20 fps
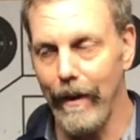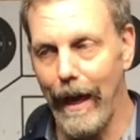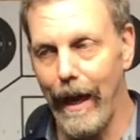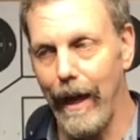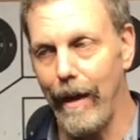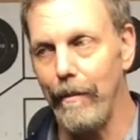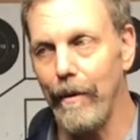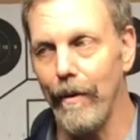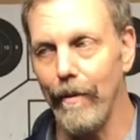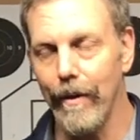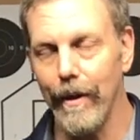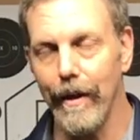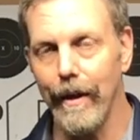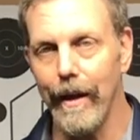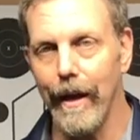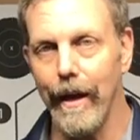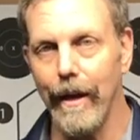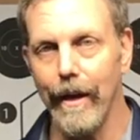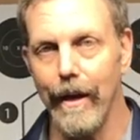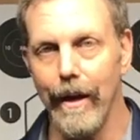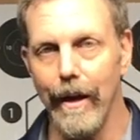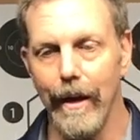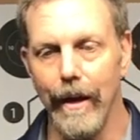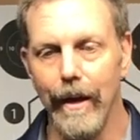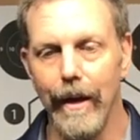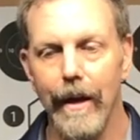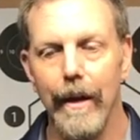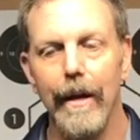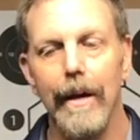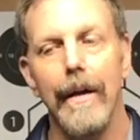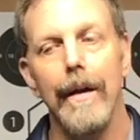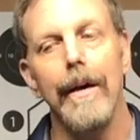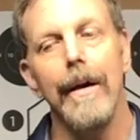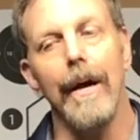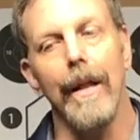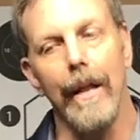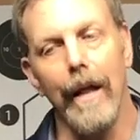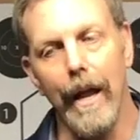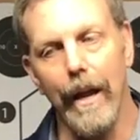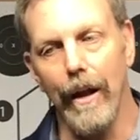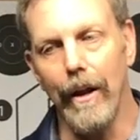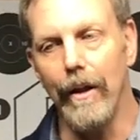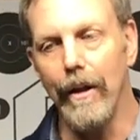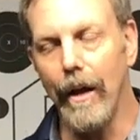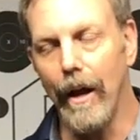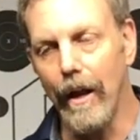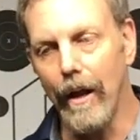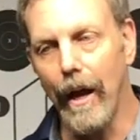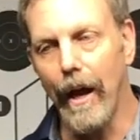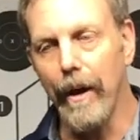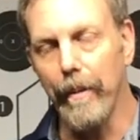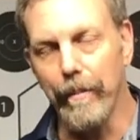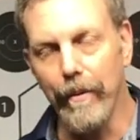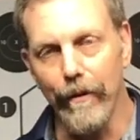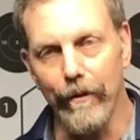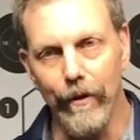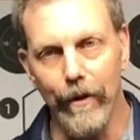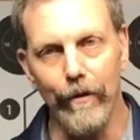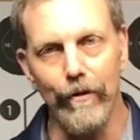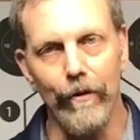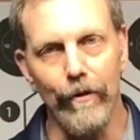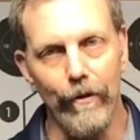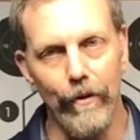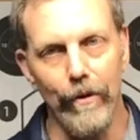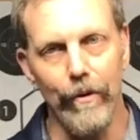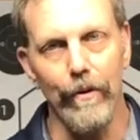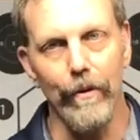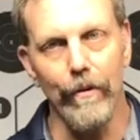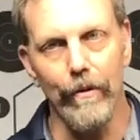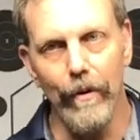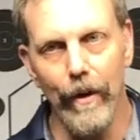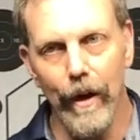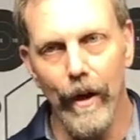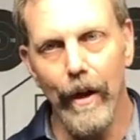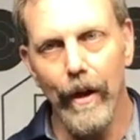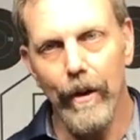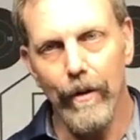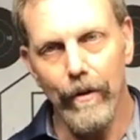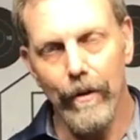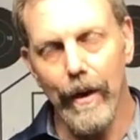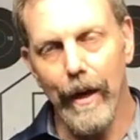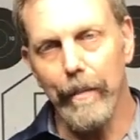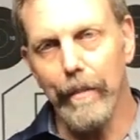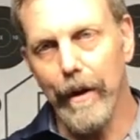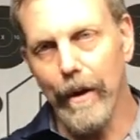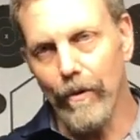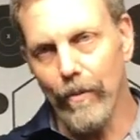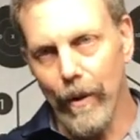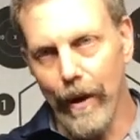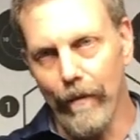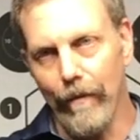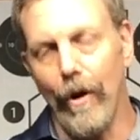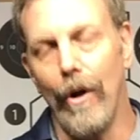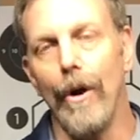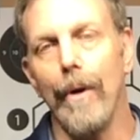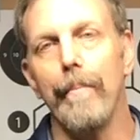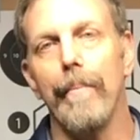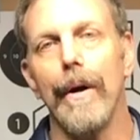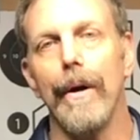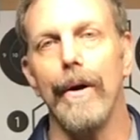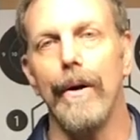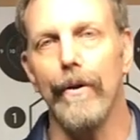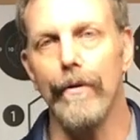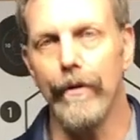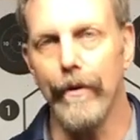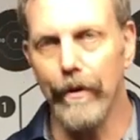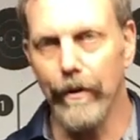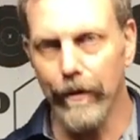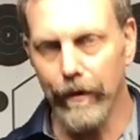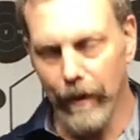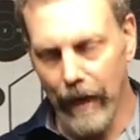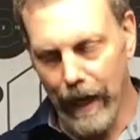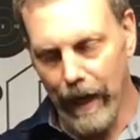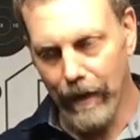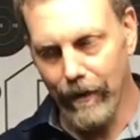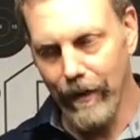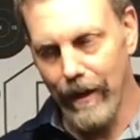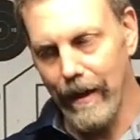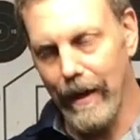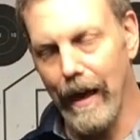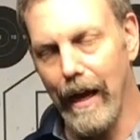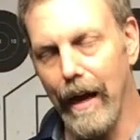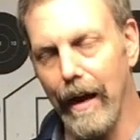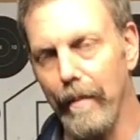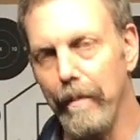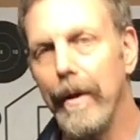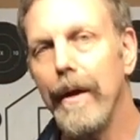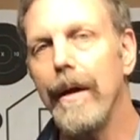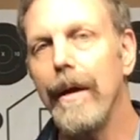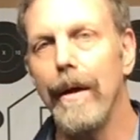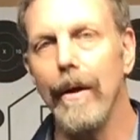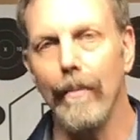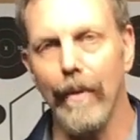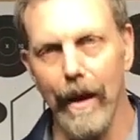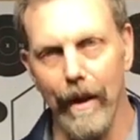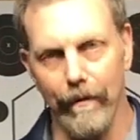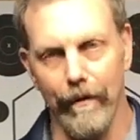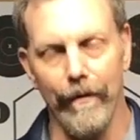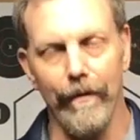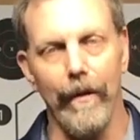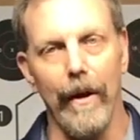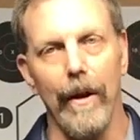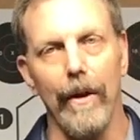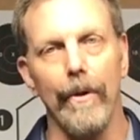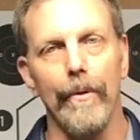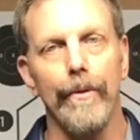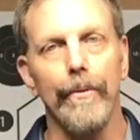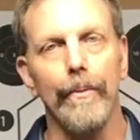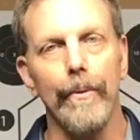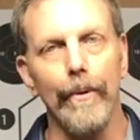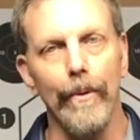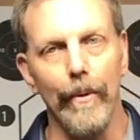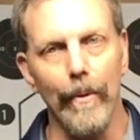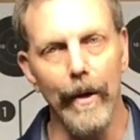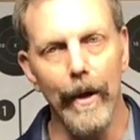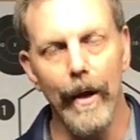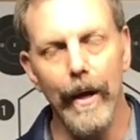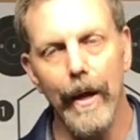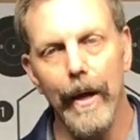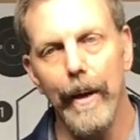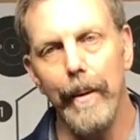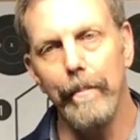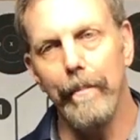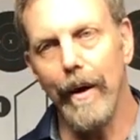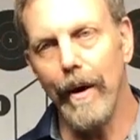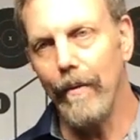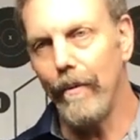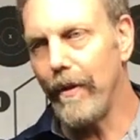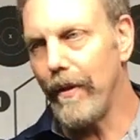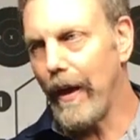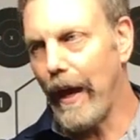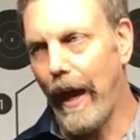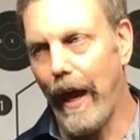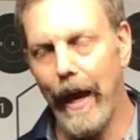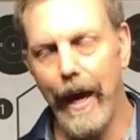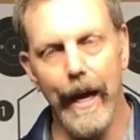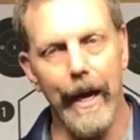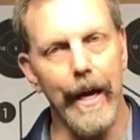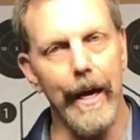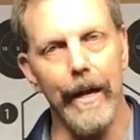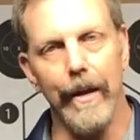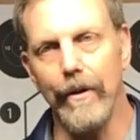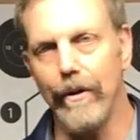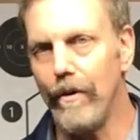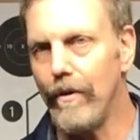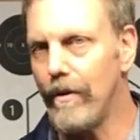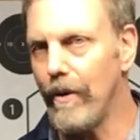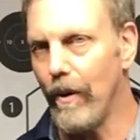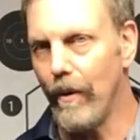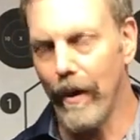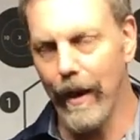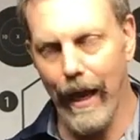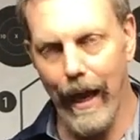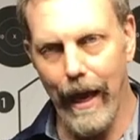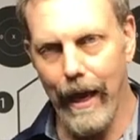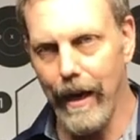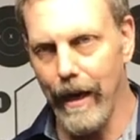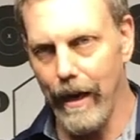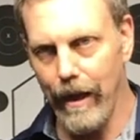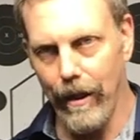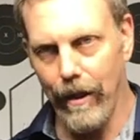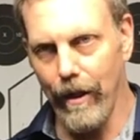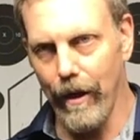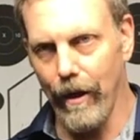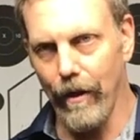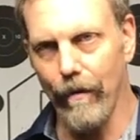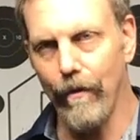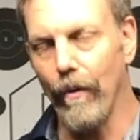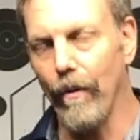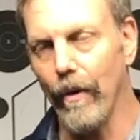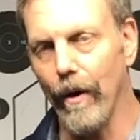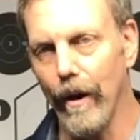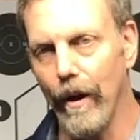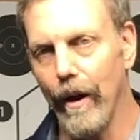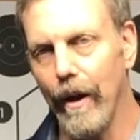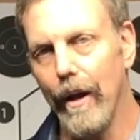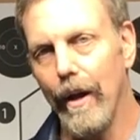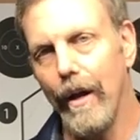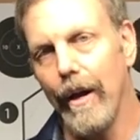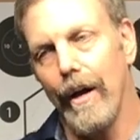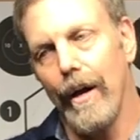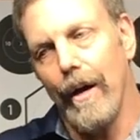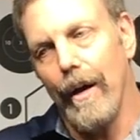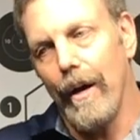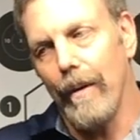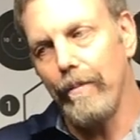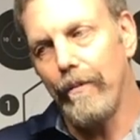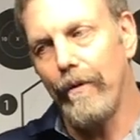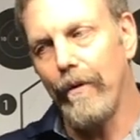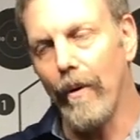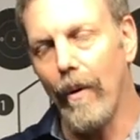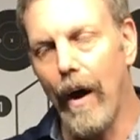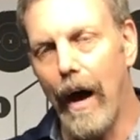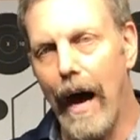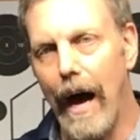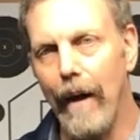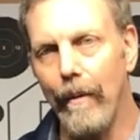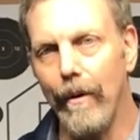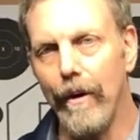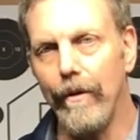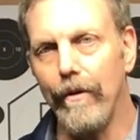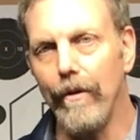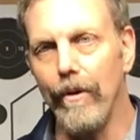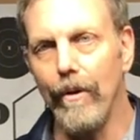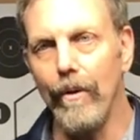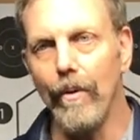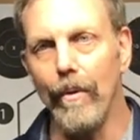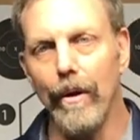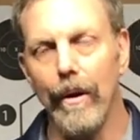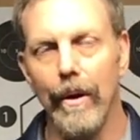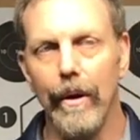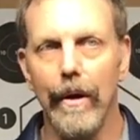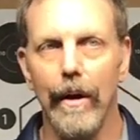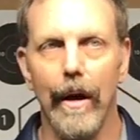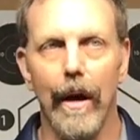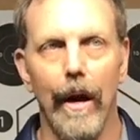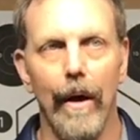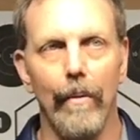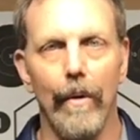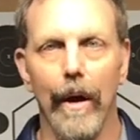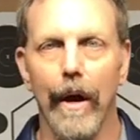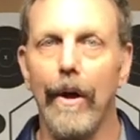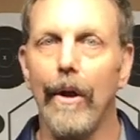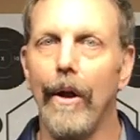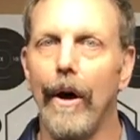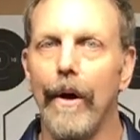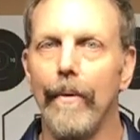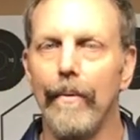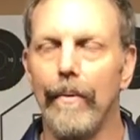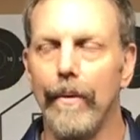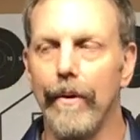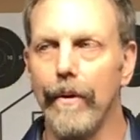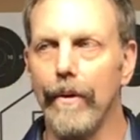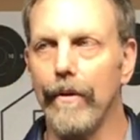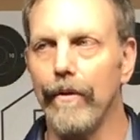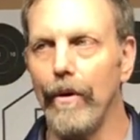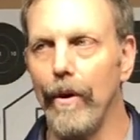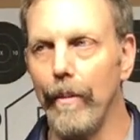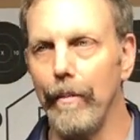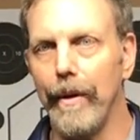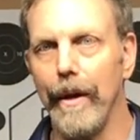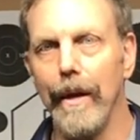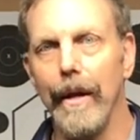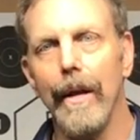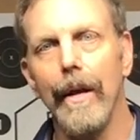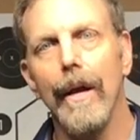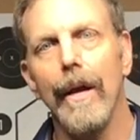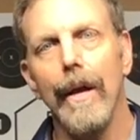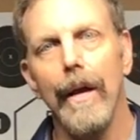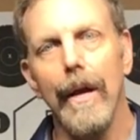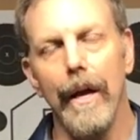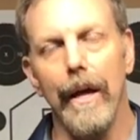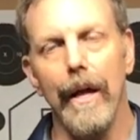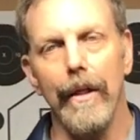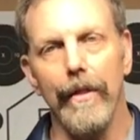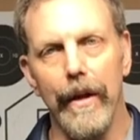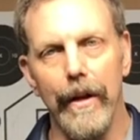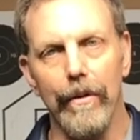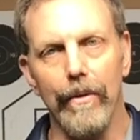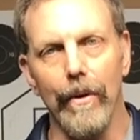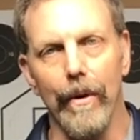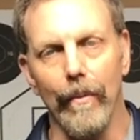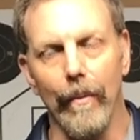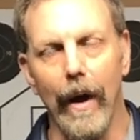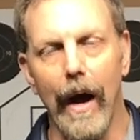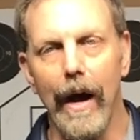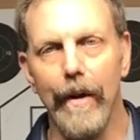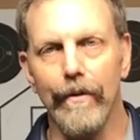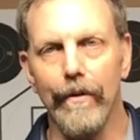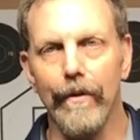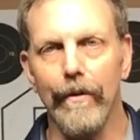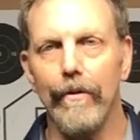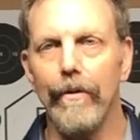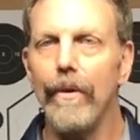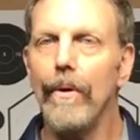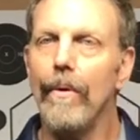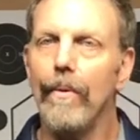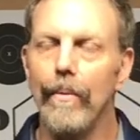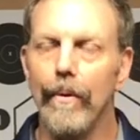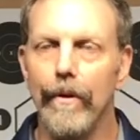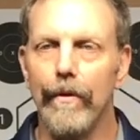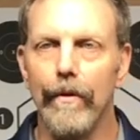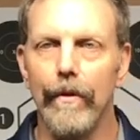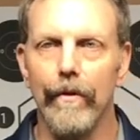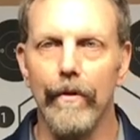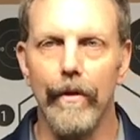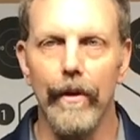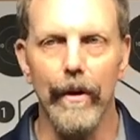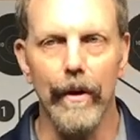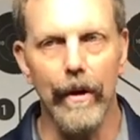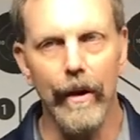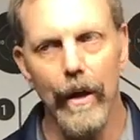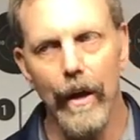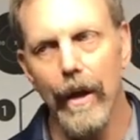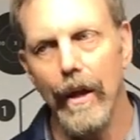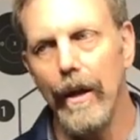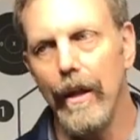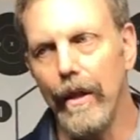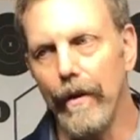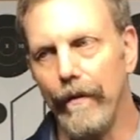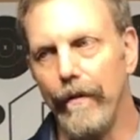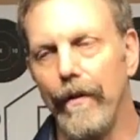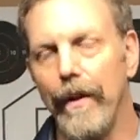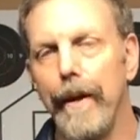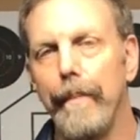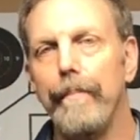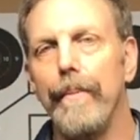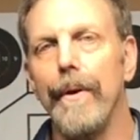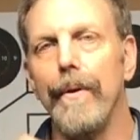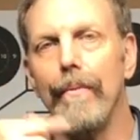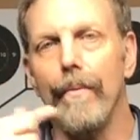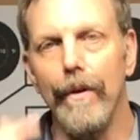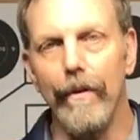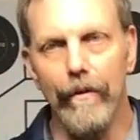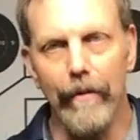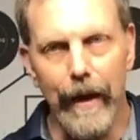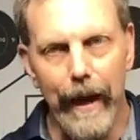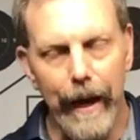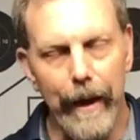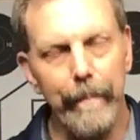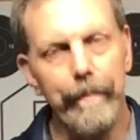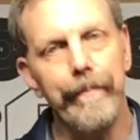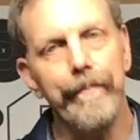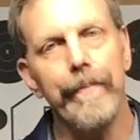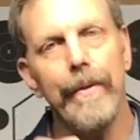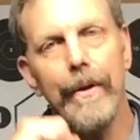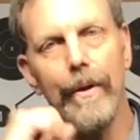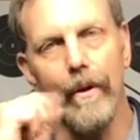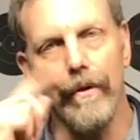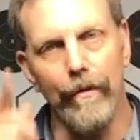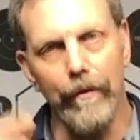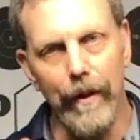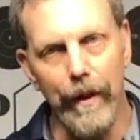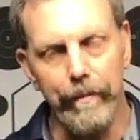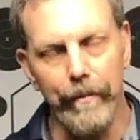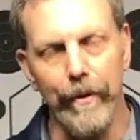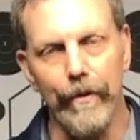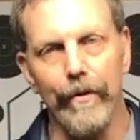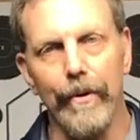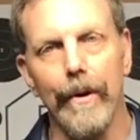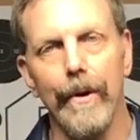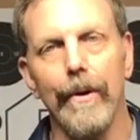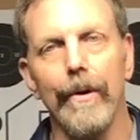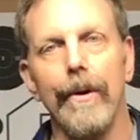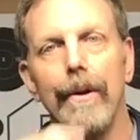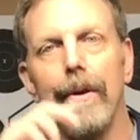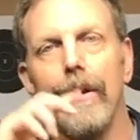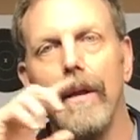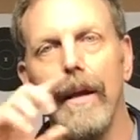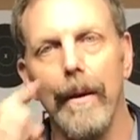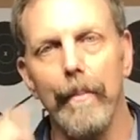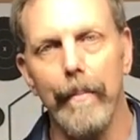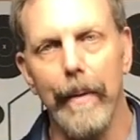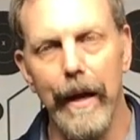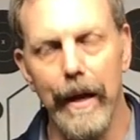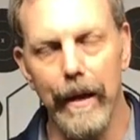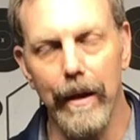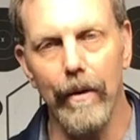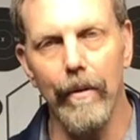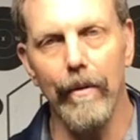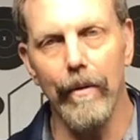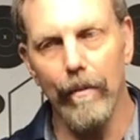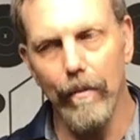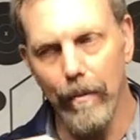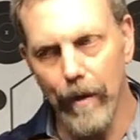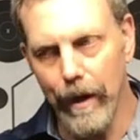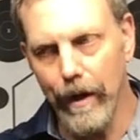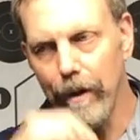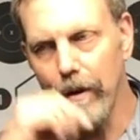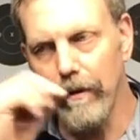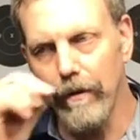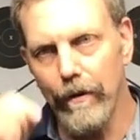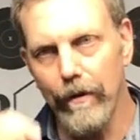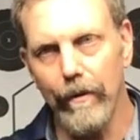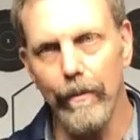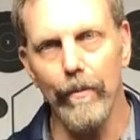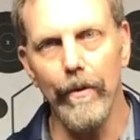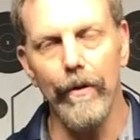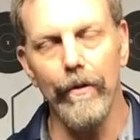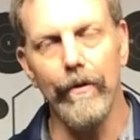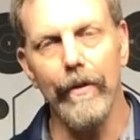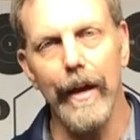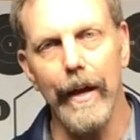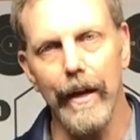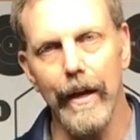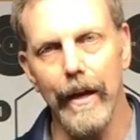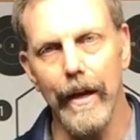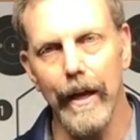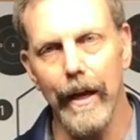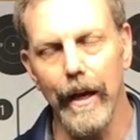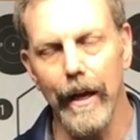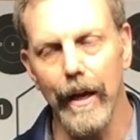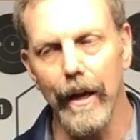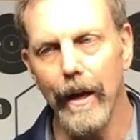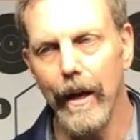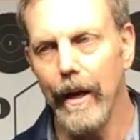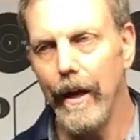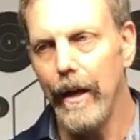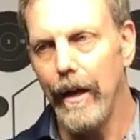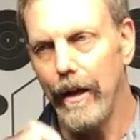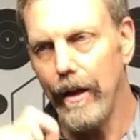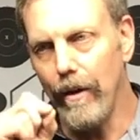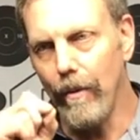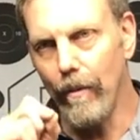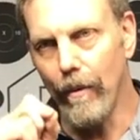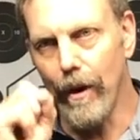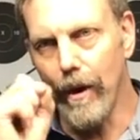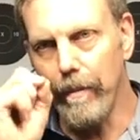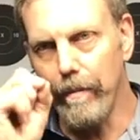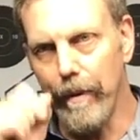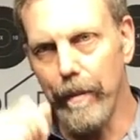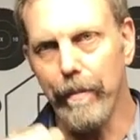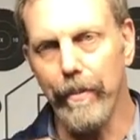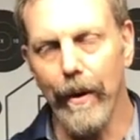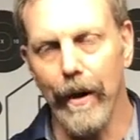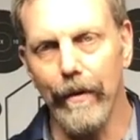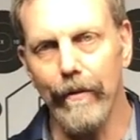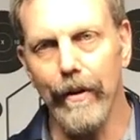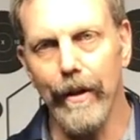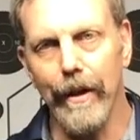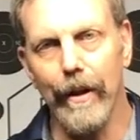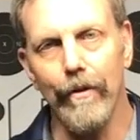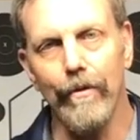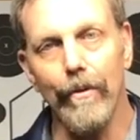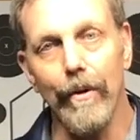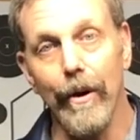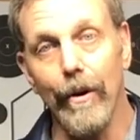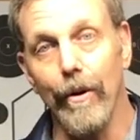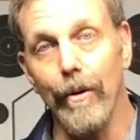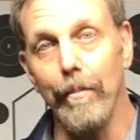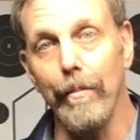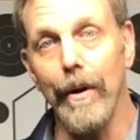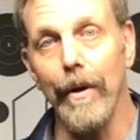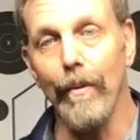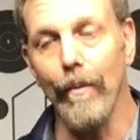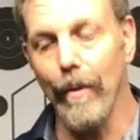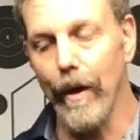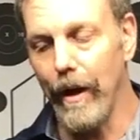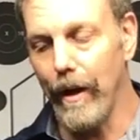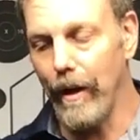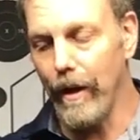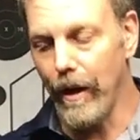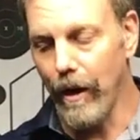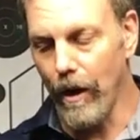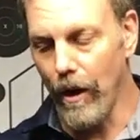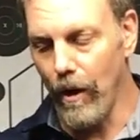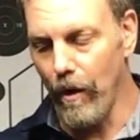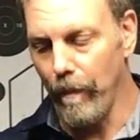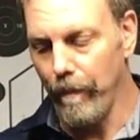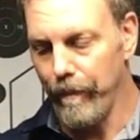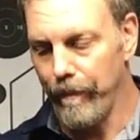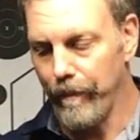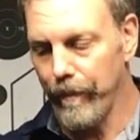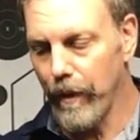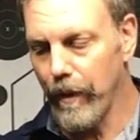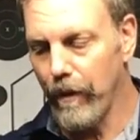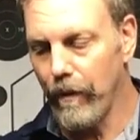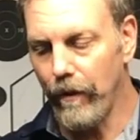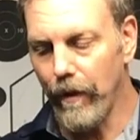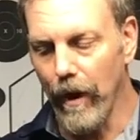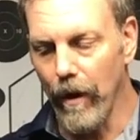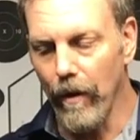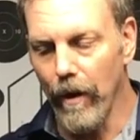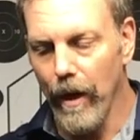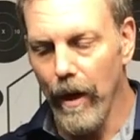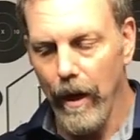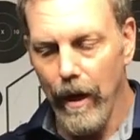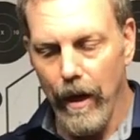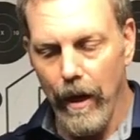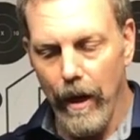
is aiming with a dead gun. A lot of a lot of precision shooters do that because we have long barrels and there's an exit time and we have to follow through. But with a handgun, you don't gain anything for it. Um, so I would do uh, what Claude Werner told me they do at Rogers, which is the, the flip and reset. You're going to flip the trigger and get ready, ready to reset it again. You want to be pressing that trigger and being ready to go. So